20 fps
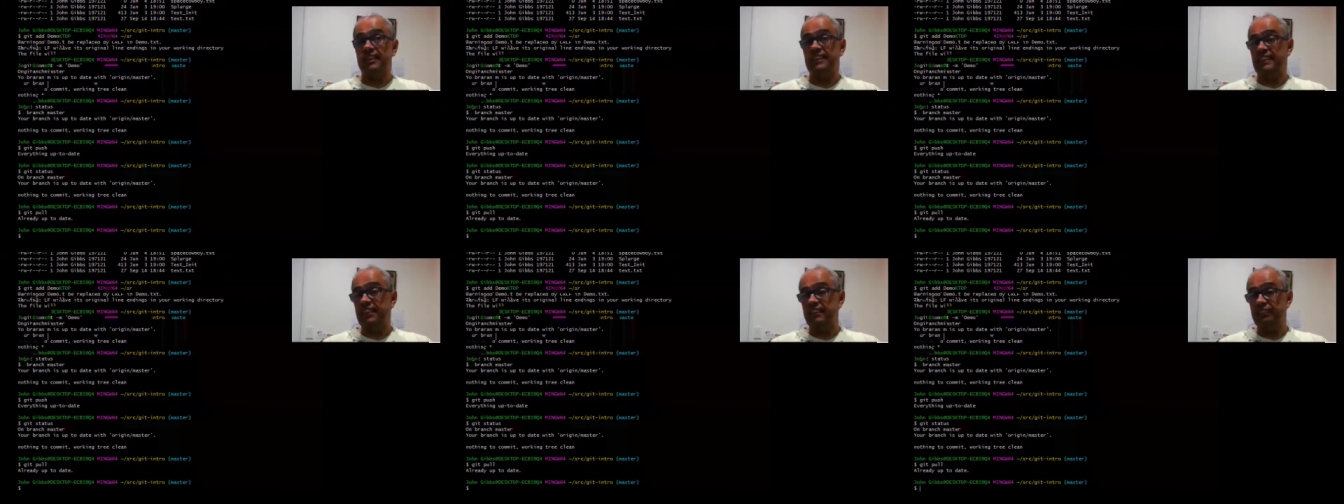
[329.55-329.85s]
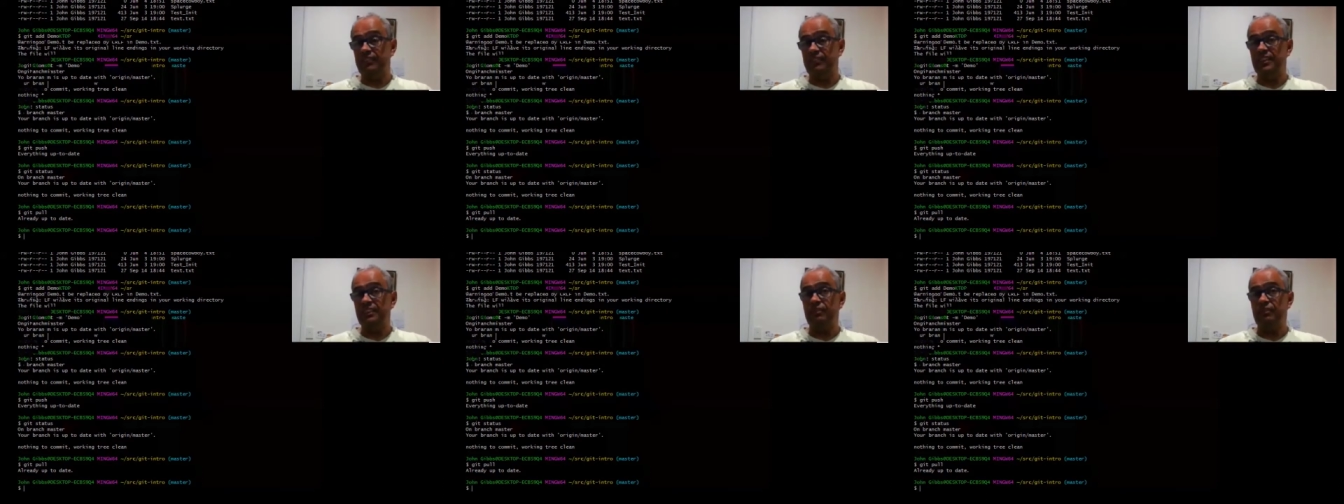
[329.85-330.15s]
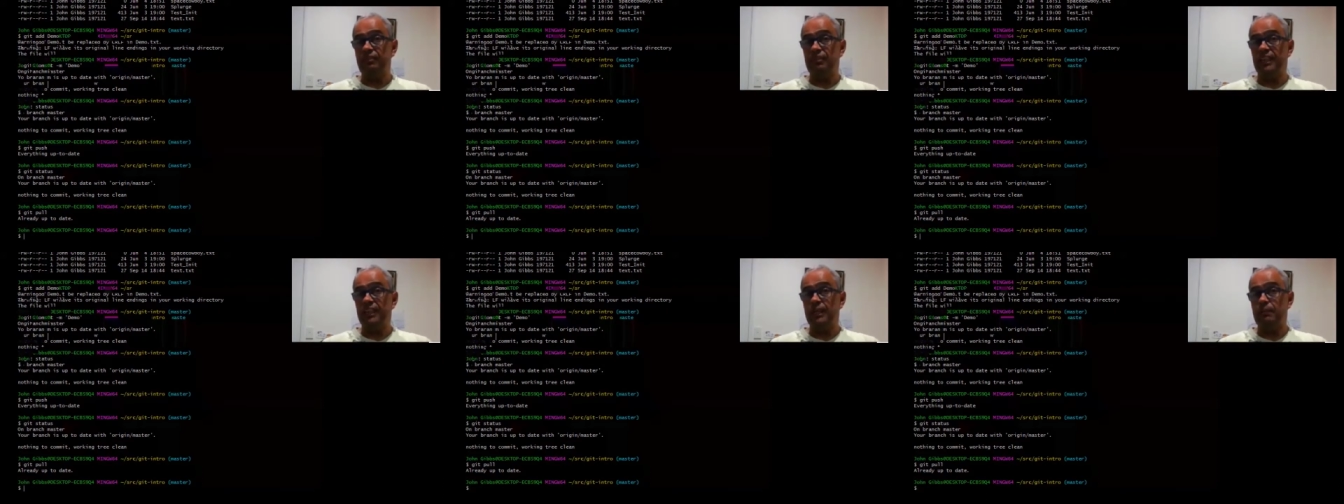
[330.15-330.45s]
differs
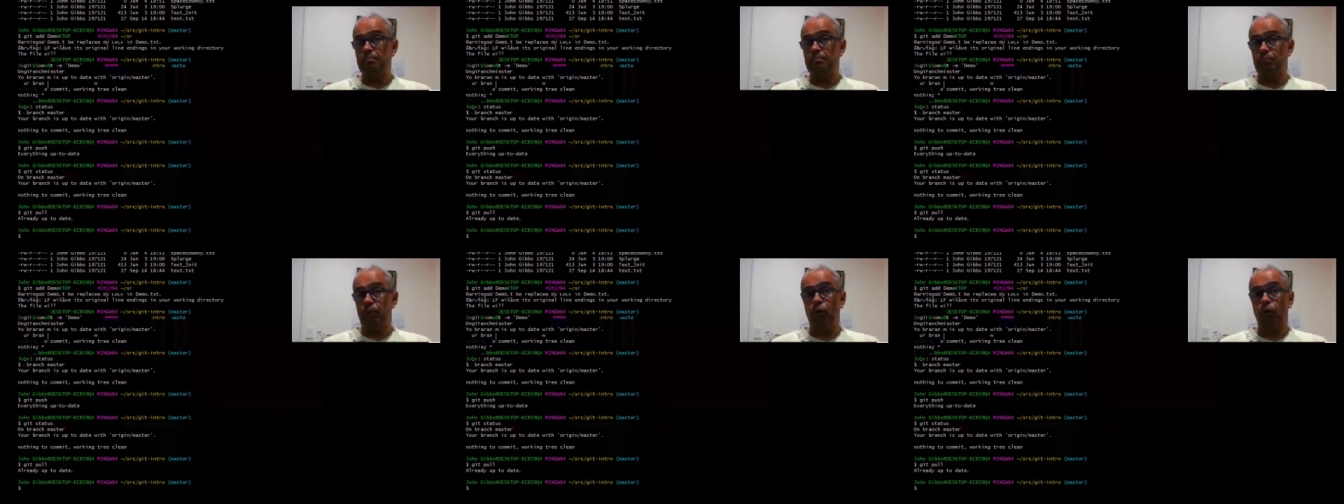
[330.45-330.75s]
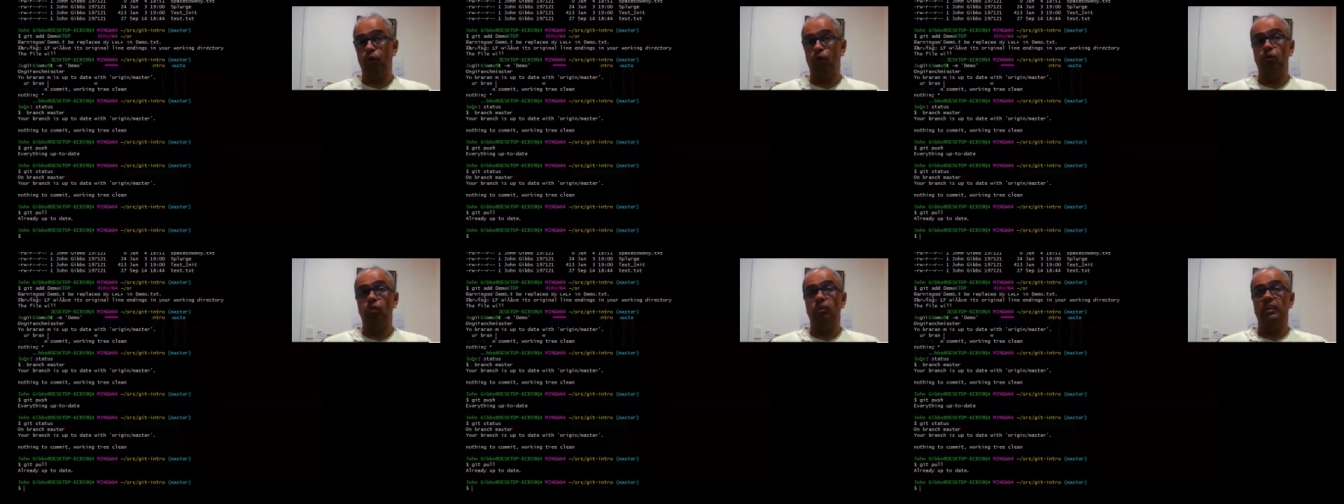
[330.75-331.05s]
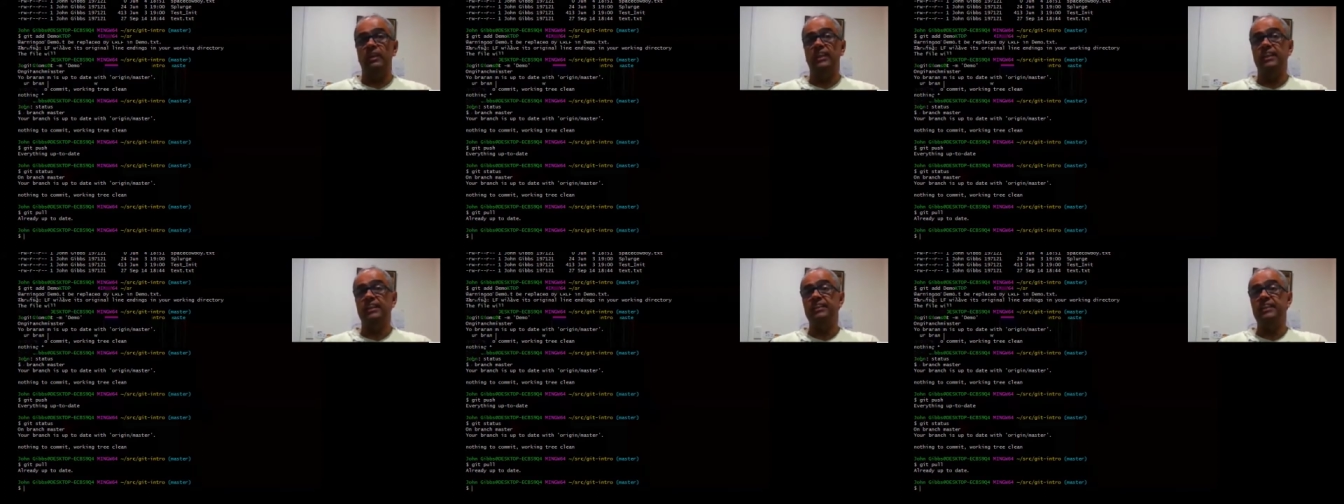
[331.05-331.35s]
from the Git
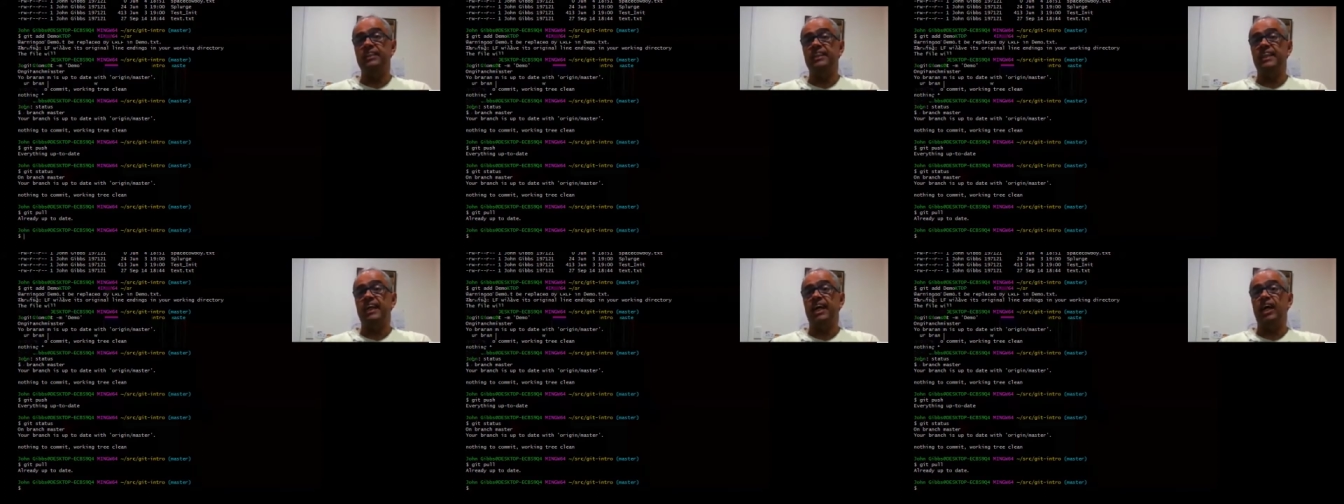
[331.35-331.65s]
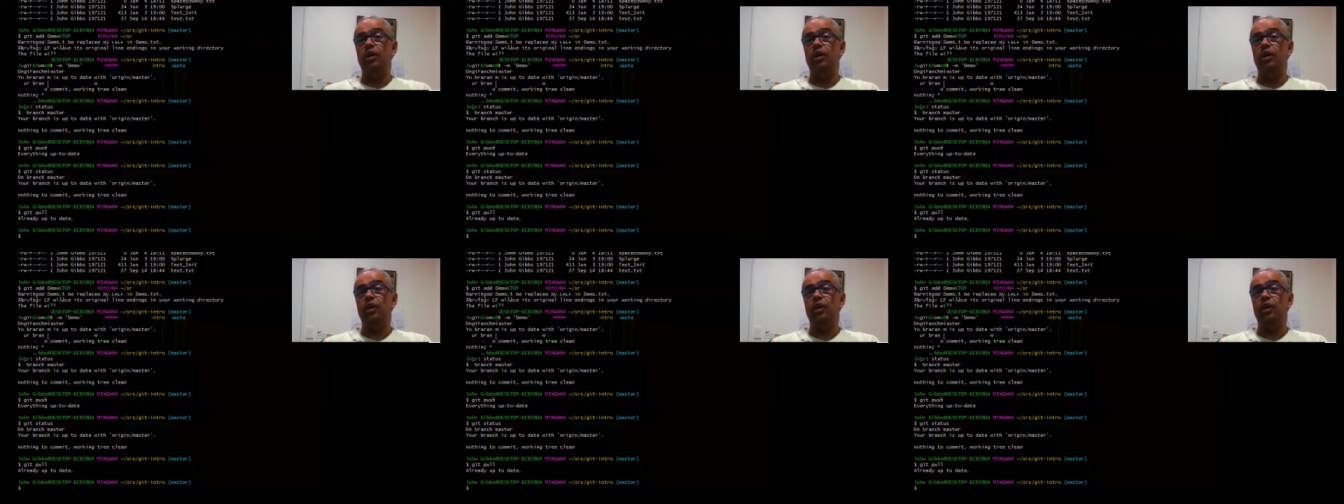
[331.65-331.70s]
Pull in that it